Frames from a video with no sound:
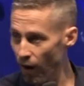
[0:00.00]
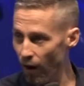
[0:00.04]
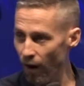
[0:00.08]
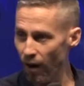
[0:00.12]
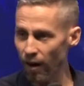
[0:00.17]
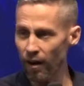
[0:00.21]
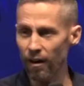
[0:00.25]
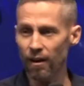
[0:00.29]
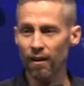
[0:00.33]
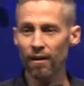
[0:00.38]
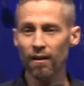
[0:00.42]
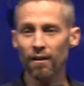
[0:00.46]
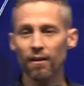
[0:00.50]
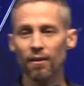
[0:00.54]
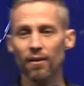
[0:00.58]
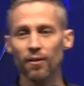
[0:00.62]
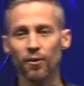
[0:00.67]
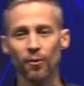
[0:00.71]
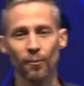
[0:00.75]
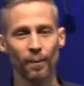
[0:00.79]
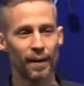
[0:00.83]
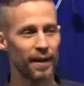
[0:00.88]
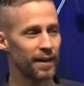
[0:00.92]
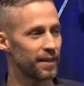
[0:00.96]
all
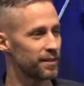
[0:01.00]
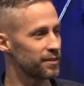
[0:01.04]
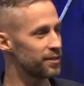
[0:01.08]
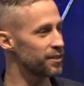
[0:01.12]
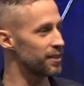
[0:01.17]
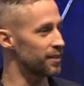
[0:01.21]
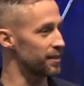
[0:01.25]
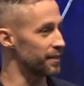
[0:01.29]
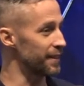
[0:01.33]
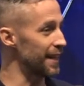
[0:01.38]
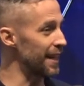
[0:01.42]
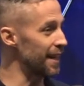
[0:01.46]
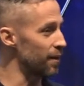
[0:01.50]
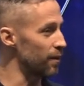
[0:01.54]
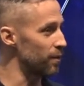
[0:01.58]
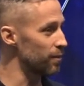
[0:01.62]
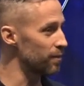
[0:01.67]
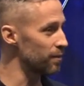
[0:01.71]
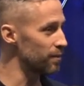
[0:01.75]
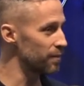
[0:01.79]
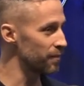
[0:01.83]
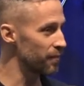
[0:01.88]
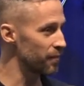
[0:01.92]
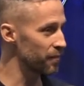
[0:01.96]
the way until now.
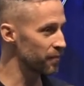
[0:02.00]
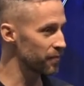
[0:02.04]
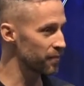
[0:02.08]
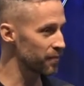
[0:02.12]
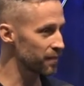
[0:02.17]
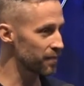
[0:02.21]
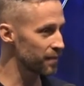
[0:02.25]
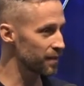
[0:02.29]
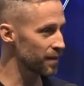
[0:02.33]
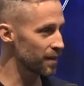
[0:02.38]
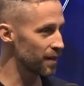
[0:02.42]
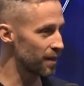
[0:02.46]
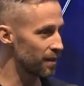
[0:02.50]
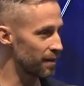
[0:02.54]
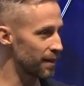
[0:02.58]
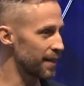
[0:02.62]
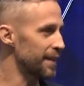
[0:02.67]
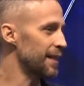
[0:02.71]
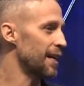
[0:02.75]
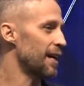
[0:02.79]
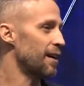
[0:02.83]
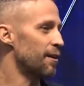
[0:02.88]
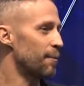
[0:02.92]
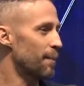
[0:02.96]

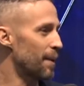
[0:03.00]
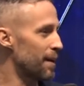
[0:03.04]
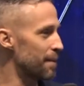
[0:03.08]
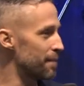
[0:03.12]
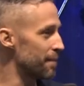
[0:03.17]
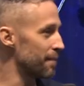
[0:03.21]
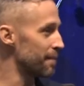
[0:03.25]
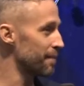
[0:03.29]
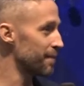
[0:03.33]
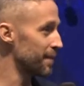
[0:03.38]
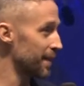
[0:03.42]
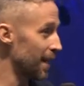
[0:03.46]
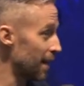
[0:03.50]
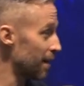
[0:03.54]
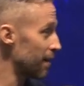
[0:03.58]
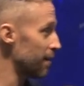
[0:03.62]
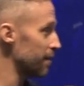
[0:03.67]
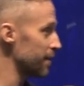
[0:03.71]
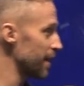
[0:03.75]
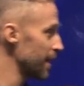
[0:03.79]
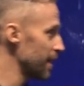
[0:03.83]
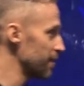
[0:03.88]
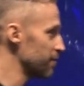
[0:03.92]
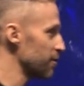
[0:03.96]
Okay, now my,
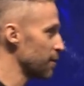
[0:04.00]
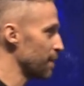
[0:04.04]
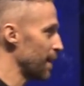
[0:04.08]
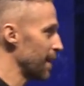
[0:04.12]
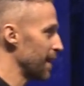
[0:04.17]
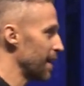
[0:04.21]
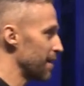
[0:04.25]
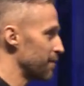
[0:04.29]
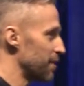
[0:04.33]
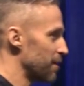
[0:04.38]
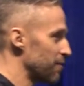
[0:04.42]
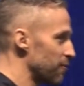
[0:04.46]
nowadays we might have